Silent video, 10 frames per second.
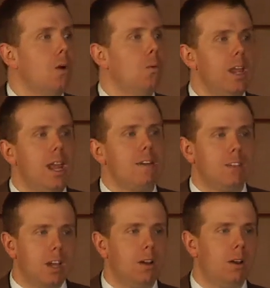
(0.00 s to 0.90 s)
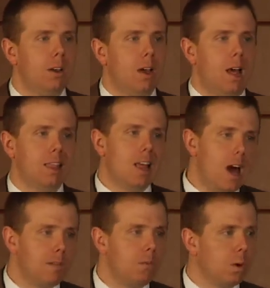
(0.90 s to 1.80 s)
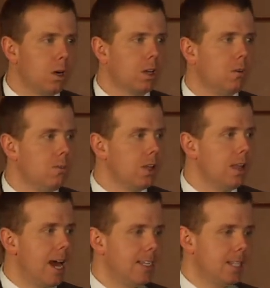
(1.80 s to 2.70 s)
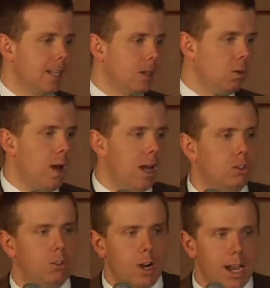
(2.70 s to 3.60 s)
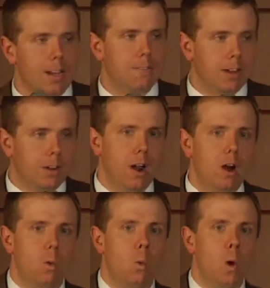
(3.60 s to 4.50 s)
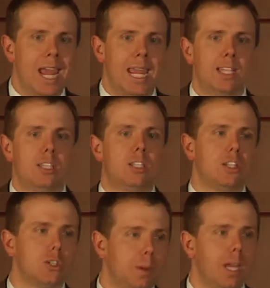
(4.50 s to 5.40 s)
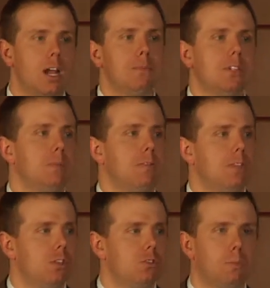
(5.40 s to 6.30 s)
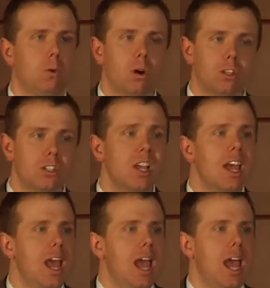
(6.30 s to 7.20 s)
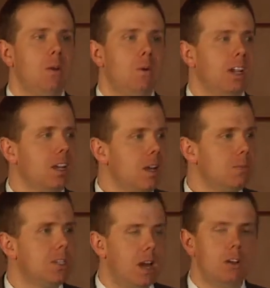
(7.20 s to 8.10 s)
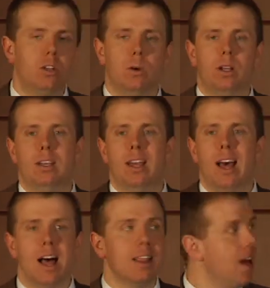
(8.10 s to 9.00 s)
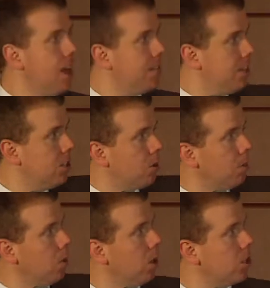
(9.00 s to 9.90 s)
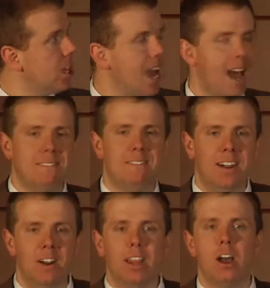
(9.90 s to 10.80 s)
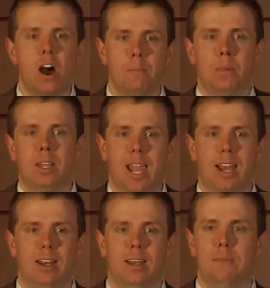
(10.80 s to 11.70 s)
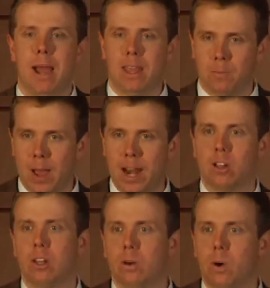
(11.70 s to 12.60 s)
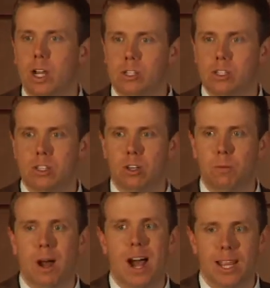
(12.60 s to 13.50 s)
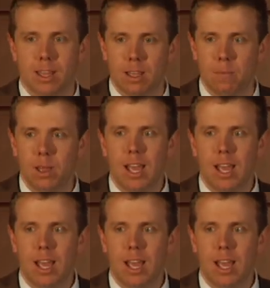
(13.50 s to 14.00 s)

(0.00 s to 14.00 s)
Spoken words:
We have done a lot of work over the last little while trying to figure out ways to speed up some of these reports. And when it comes down to it, a lot of these reports have very complicated mathematical equations that are behind them.